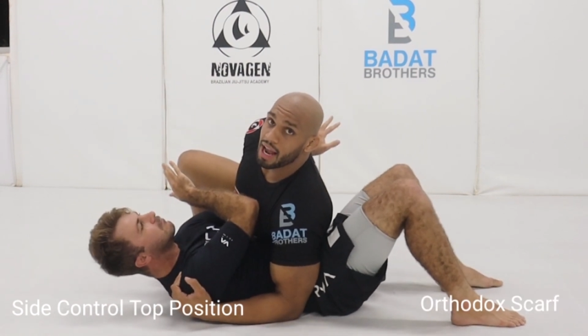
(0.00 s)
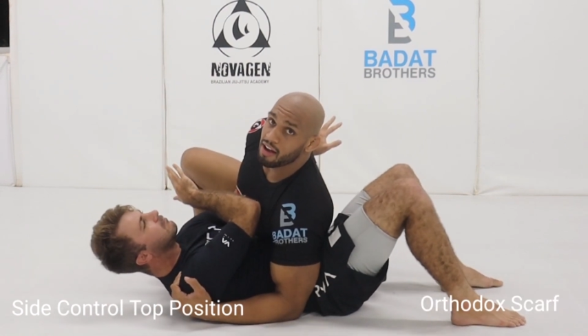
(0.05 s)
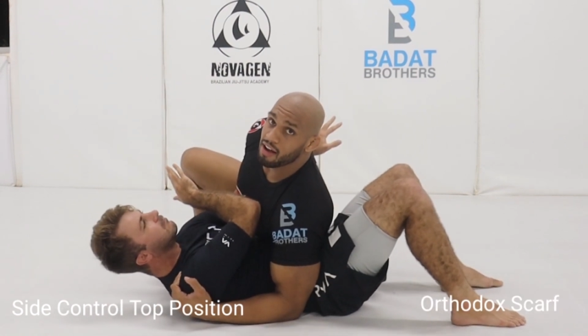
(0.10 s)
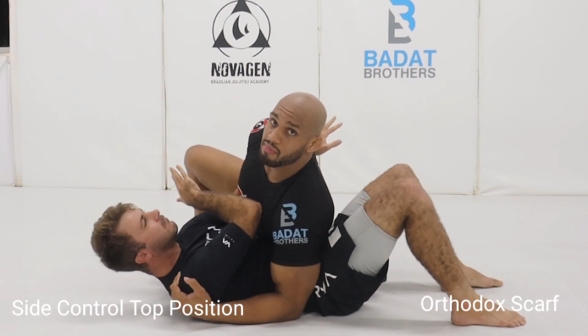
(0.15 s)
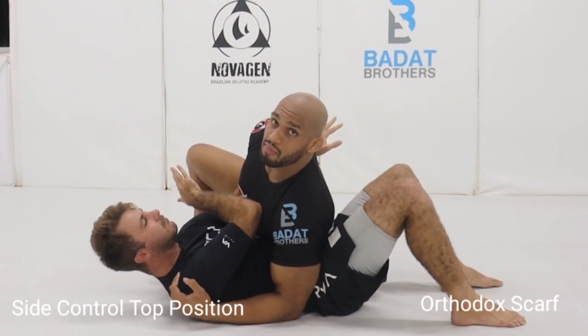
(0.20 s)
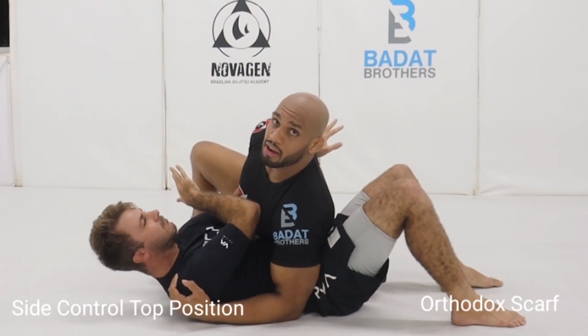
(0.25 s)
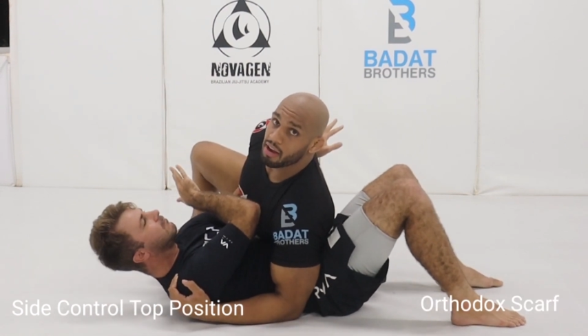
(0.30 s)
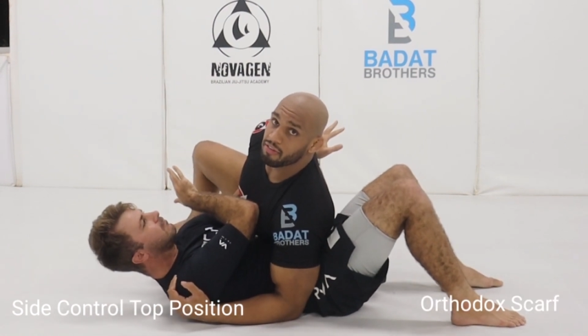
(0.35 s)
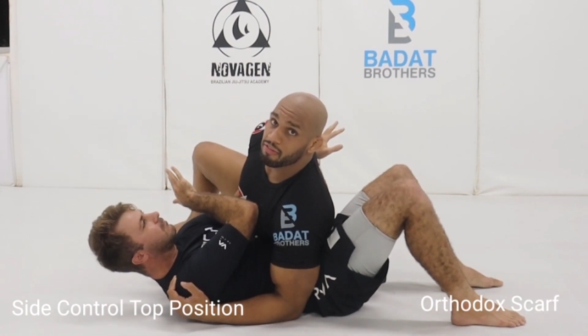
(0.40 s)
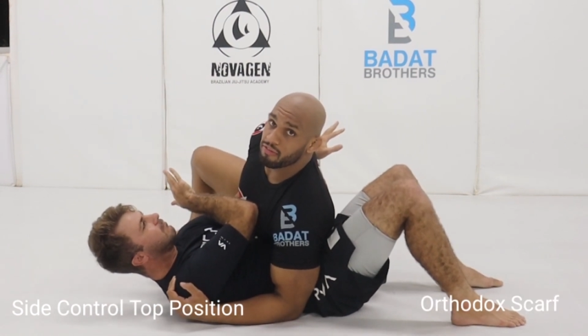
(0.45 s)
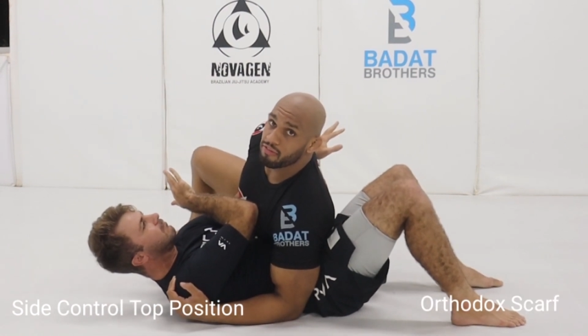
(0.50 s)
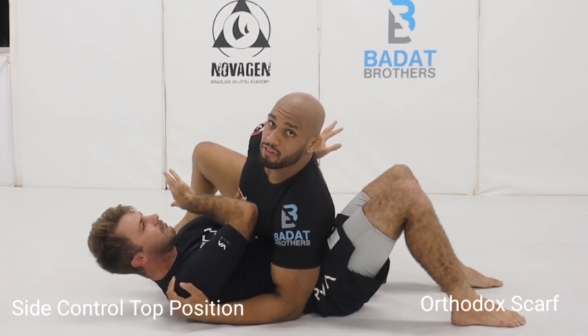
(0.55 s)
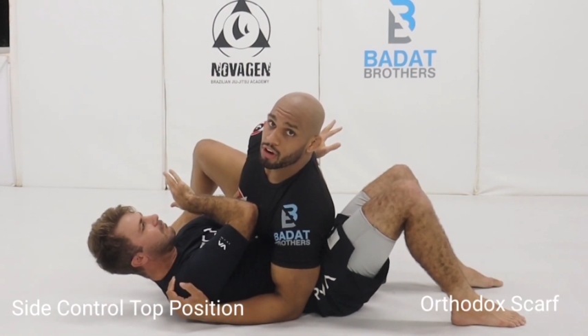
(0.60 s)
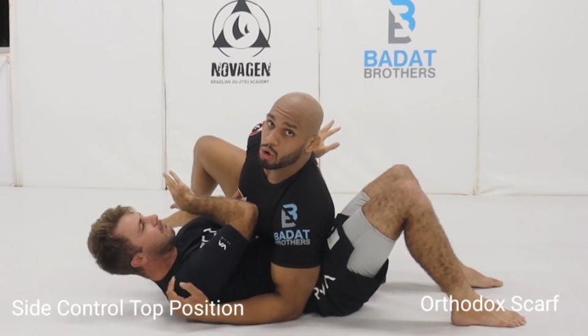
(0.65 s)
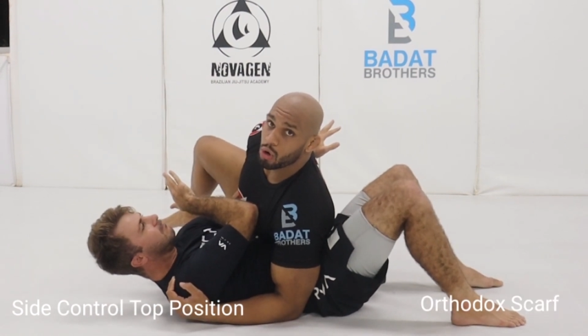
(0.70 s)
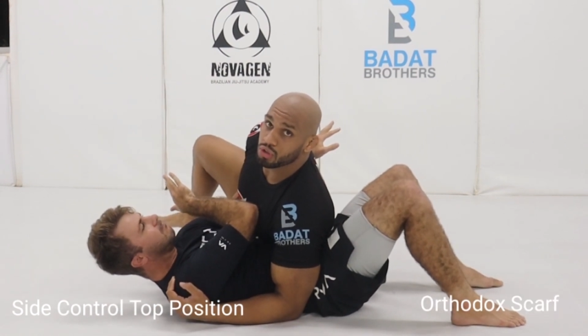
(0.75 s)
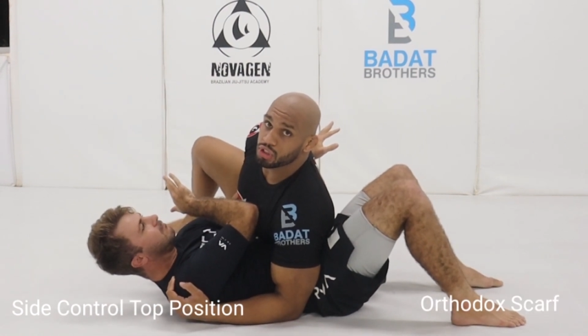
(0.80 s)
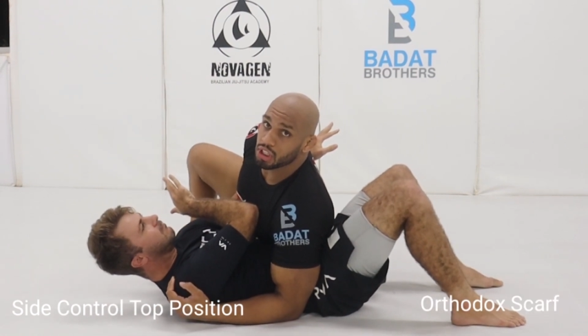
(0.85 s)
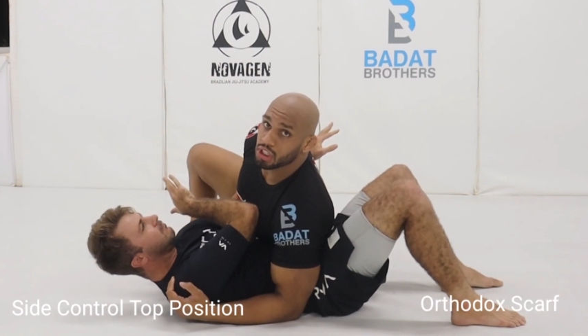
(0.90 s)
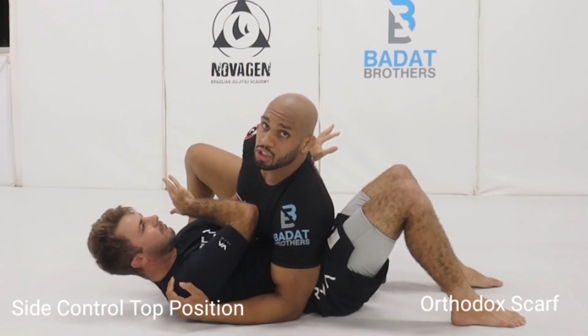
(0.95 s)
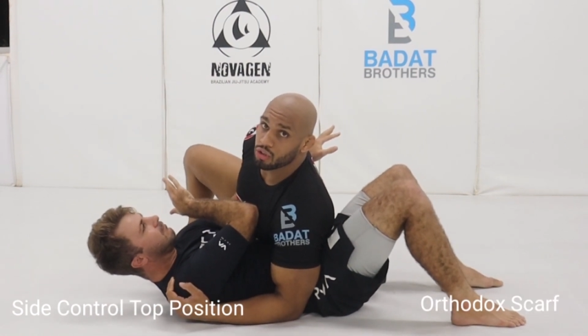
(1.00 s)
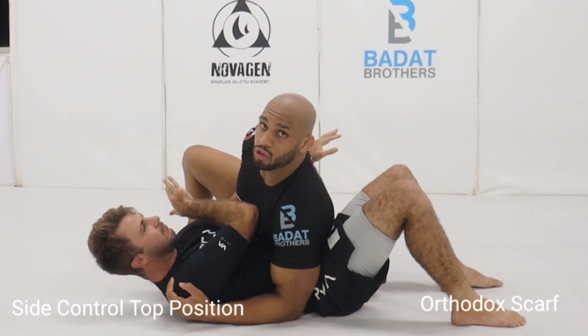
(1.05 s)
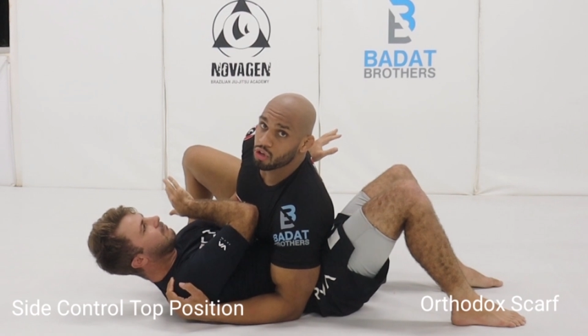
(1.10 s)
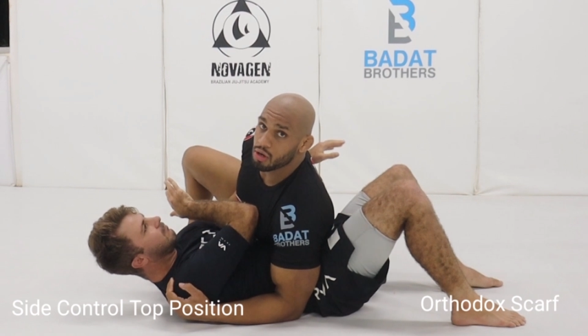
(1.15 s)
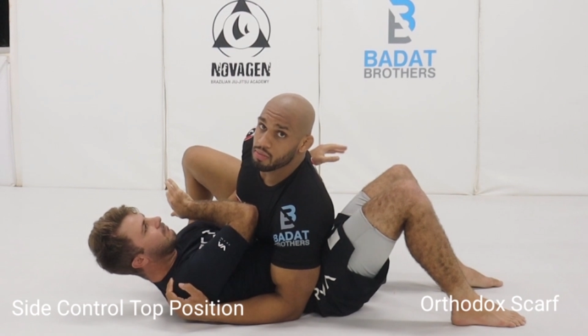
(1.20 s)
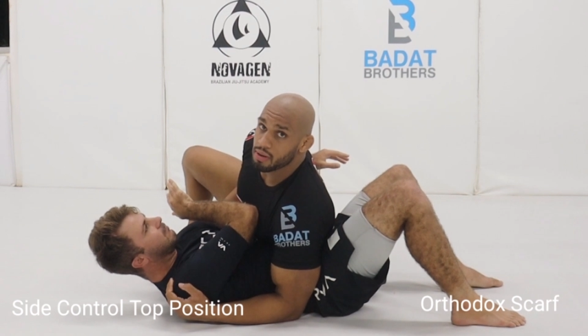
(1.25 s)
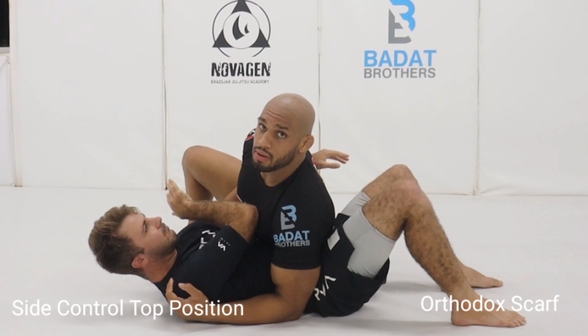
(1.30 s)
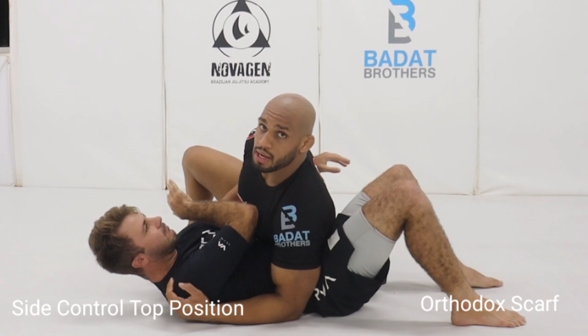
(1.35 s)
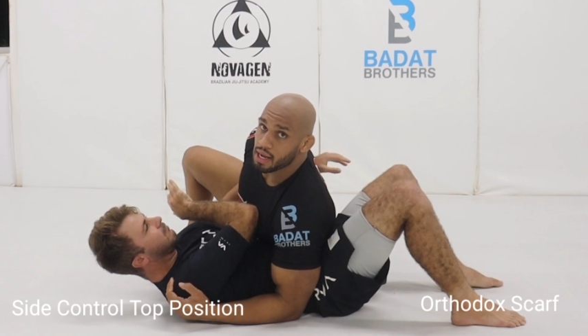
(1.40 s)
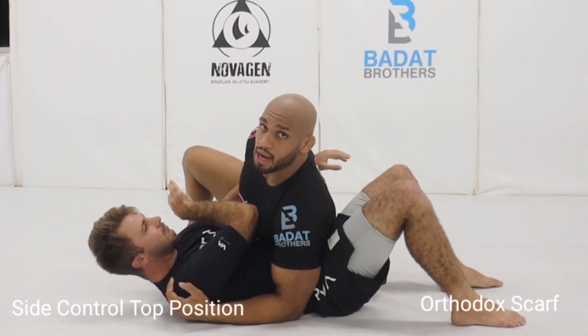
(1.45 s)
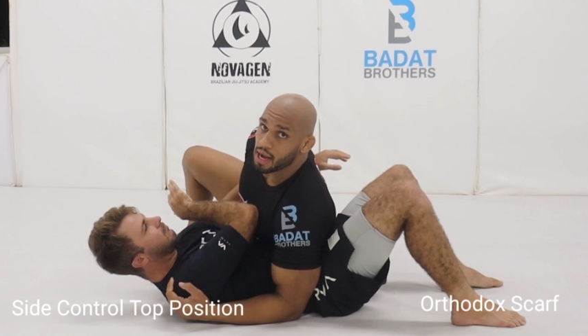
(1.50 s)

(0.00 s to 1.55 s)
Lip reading: to have my floating rib